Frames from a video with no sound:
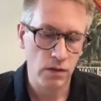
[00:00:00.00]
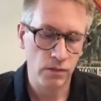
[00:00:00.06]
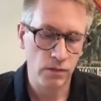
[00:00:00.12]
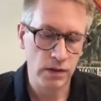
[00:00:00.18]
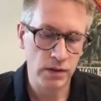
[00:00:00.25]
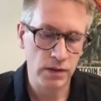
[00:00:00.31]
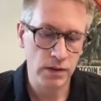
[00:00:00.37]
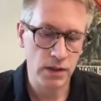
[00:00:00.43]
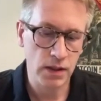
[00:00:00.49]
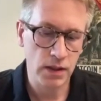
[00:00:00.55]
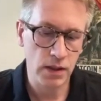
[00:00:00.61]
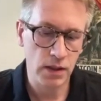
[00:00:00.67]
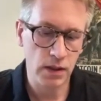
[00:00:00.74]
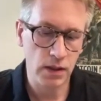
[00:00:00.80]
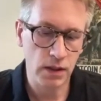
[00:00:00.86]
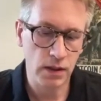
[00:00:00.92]
we
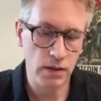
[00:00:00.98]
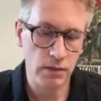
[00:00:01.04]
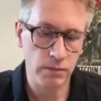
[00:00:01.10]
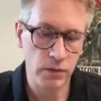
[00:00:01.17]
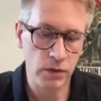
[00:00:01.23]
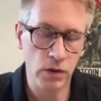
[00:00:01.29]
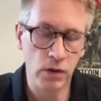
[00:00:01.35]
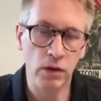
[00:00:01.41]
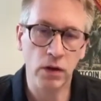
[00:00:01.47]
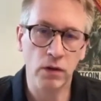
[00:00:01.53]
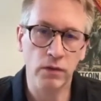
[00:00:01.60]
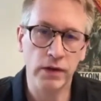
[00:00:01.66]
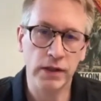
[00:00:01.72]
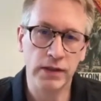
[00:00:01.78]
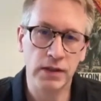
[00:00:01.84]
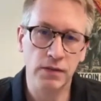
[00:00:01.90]
see um, you know a lot
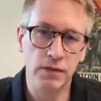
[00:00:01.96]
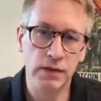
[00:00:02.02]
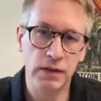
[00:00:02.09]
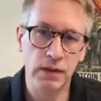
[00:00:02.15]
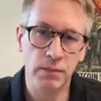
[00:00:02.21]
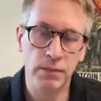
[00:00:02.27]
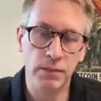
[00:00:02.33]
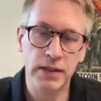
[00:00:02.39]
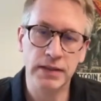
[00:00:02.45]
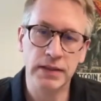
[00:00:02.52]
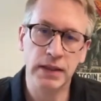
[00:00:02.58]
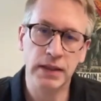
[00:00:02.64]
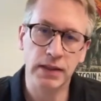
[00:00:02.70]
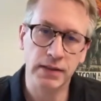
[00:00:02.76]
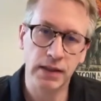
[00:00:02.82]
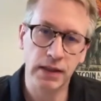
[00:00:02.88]
of activity in places
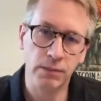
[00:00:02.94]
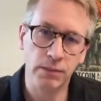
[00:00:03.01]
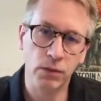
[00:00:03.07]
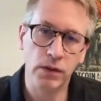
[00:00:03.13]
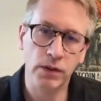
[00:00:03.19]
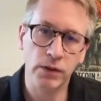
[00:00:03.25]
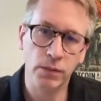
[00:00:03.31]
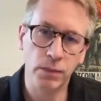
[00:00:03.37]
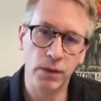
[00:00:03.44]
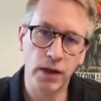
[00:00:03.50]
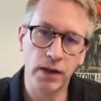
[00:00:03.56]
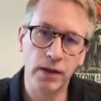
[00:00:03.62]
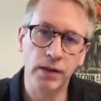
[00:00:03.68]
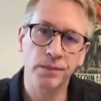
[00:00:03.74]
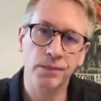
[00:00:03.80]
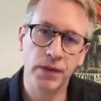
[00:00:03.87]
like Singapore and
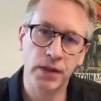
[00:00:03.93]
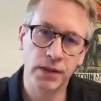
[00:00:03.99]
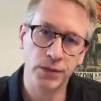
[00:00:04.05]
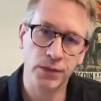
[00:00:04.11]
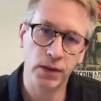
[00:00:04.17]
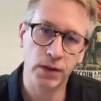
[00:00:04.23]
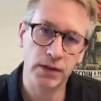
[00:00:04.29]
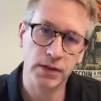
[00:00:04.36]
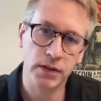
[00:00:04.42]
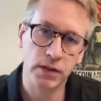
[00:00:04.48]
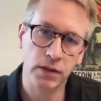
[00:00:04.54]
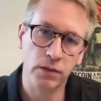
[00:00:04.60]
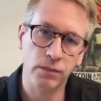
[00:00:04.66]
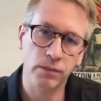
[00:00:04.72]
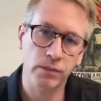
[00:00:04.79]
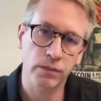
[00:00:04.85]
Dubai as well.
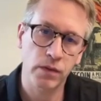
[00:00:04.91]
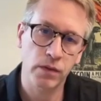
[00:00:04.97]
So